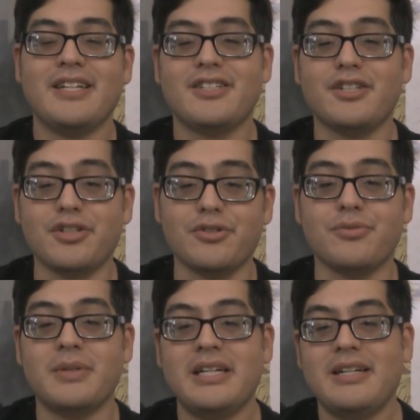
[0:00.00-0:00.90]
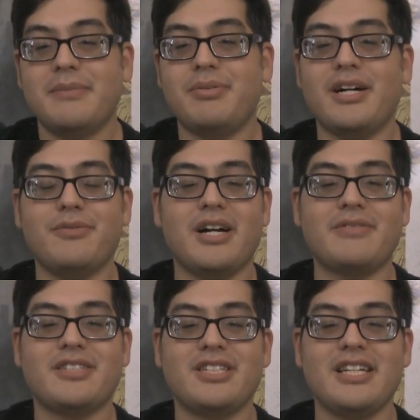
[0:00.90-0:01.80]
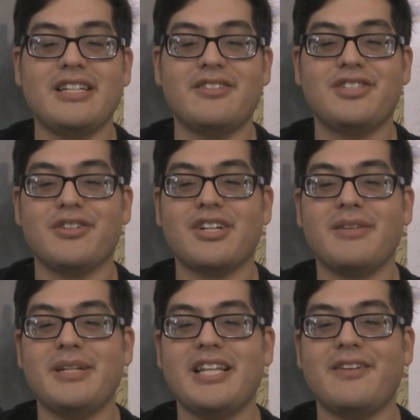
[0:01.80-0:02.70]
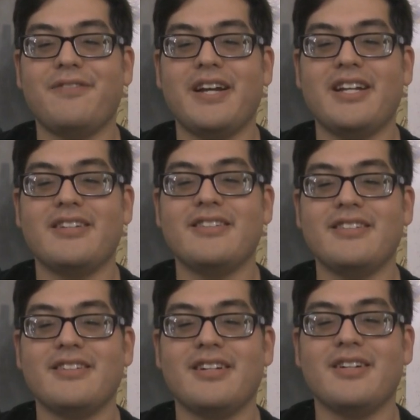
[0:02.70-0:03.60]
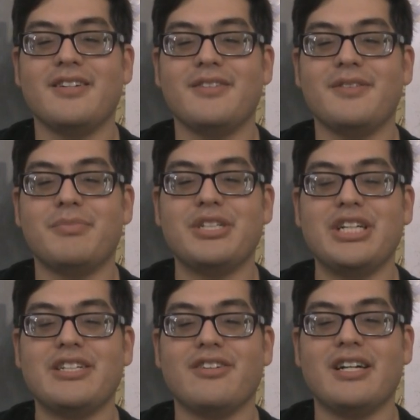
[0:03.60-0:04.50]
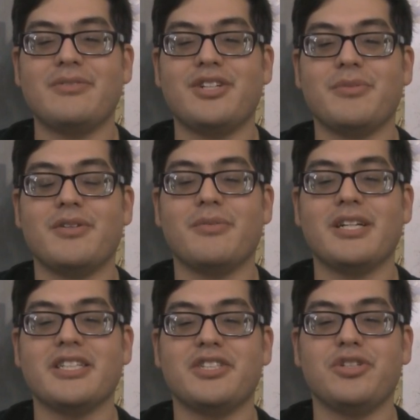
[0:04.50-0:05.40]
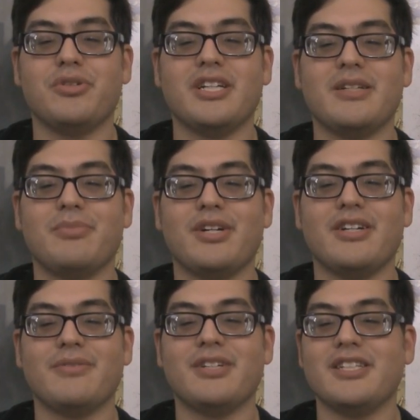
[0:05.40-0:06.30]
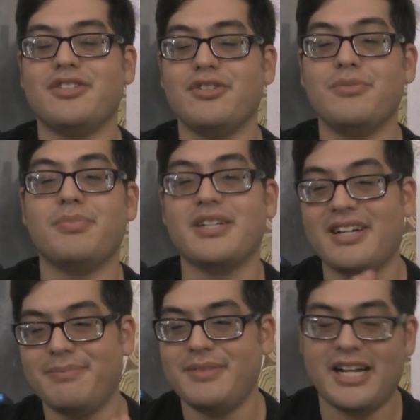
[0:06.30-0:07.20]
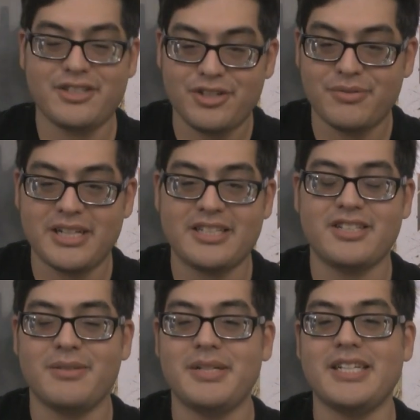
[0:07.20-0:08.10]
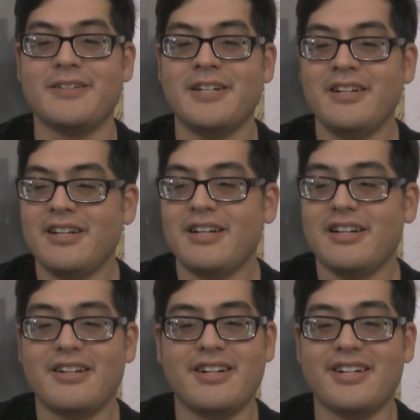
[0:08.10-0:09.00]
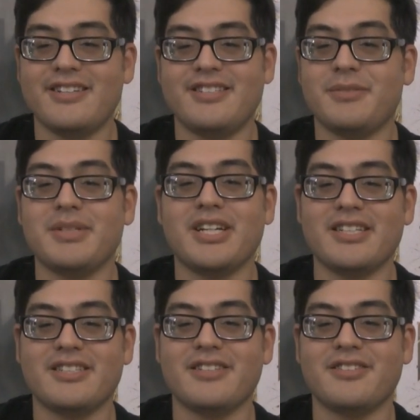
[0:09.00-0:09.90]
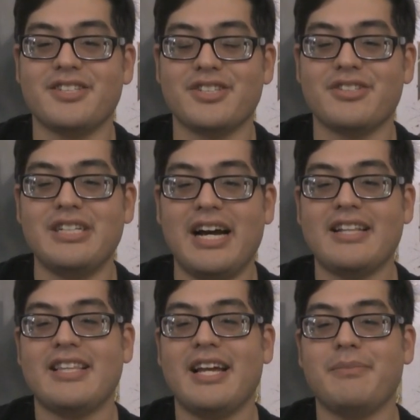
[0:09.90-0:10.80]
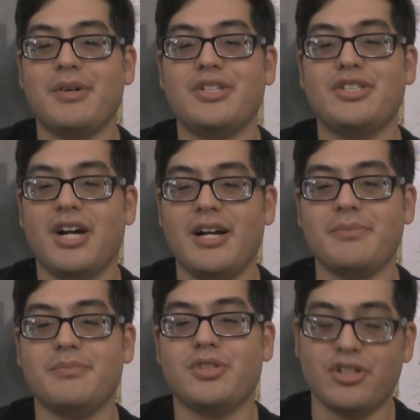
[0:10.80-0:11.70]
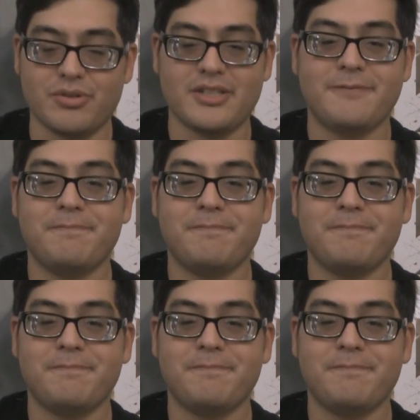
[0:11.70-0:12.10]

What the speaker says: to do. But we'll have to see. There's still going to be that fan appreciation live stream where everybody gets to join in and play Left 4 Dead 2, but I'm not sure when that's going to be. Just because there's just not that much time to do it.